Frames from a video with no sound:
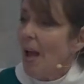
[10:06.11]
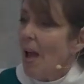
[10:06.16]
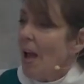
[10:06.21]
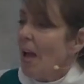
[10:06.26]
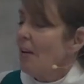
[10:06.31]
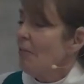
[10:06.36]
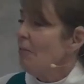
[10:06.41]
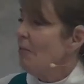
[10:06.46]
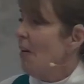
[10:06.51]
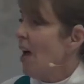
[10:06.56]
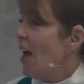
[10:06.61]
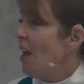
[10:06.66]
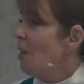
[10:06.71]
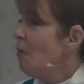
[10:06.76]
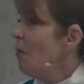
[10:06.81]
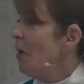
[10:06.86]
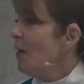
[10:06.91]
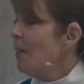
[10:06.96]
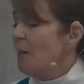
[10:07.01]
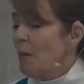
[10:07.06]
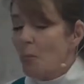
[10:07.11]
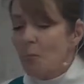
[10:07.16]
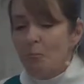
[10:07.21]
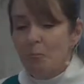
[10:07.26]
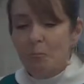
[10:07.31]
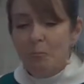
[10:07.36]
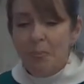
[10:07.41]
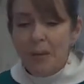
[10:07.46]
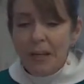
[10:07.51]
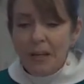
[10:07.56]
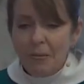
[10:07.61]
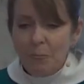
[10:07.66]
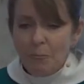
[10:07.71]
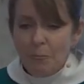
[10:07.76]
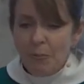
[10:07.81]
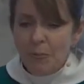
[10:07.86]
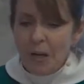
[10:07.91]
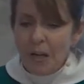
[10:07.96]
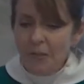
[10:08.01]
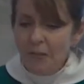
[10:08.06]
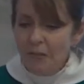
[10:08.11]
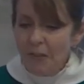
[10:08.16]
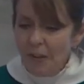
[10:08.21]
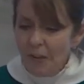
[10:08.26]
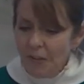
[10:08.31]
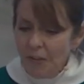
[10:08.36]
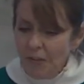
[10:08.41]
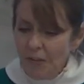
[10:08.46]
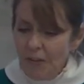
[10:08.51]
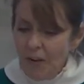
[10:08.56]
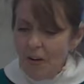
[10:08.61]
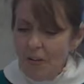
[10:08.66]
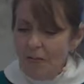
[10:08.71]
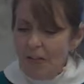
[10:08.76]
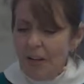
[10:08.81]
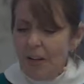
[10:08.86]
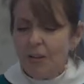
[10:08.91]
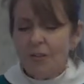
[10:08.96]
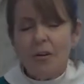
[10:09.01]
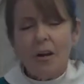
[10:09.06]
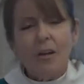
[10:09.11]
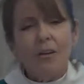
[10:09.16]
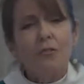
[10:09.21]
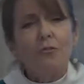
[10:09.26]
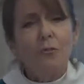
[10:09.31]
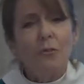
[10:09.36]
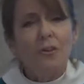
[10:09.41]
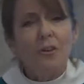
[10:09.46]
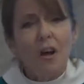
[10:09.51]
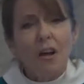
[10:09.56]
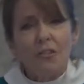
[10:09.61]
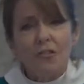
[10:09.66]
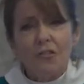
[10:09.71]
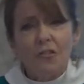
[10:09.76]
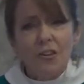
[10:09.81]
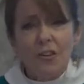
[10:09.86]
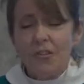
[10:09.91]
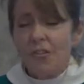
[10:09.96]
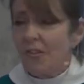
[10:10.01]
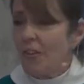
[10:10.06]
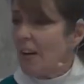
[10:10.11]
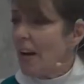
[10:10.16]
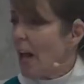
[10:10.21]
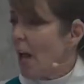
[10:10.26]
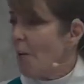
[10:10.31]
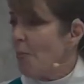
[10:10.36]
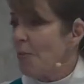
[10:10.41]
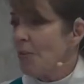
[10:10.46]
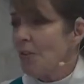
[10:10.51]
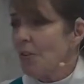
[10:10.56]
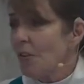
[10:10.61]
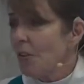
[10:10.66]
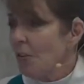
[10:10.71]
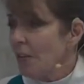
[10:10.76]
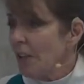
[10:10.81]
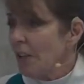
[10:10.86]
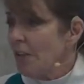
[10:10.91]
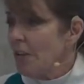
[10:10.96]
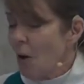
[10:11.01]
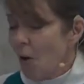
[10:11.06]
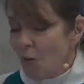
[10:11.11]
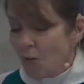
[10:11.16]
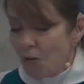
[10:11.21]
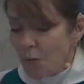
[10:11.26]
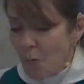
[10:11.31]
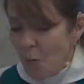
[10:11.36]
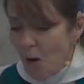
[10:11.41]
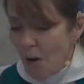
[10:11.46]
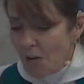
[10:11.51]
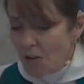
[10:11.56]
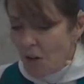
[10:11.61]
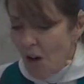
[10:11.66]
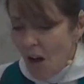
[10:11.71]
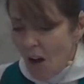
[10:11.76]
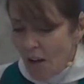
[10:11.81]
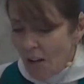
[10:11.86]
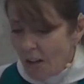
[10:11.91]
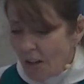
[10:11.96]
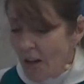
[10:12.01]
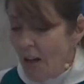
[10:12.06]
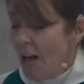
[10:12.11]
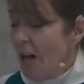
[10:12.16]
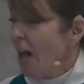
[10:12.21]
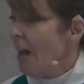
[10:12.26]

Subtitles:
And following the briefest of introductions and absolutely no small talk,